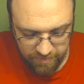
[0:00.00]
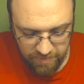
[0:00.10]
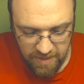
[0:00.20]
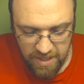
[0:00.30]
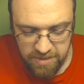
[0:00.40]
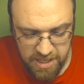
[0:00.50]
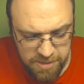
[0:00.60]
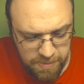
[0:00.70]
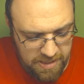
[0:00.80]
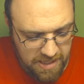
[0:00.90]
This
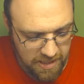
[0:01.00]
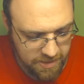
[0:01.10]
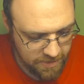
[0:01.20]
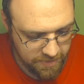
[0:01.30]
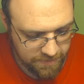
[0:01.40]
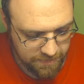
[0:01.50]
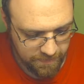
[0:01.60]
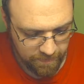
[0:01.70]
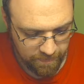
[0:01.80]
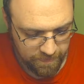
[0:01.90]
one kind of,
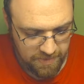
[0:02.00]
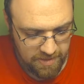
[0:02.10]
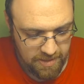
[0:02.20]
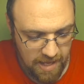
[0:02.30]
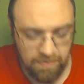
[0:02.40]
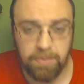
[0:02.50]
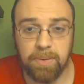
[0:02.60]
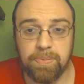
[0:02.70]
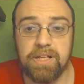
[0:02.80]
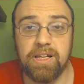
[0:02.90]
if I'm
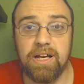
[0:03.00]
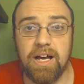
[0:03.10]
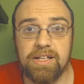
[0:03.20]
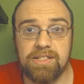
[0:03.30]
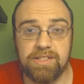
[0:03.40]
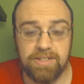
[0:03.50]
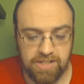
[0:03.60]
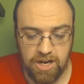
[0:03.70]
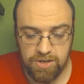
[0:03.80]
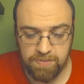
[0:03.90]
completely honest,
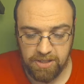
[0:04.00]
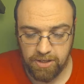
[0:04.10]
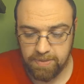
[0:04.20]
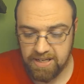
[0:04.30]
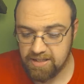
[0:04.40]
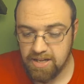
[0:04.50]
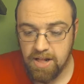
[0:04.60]
scares me a little bit.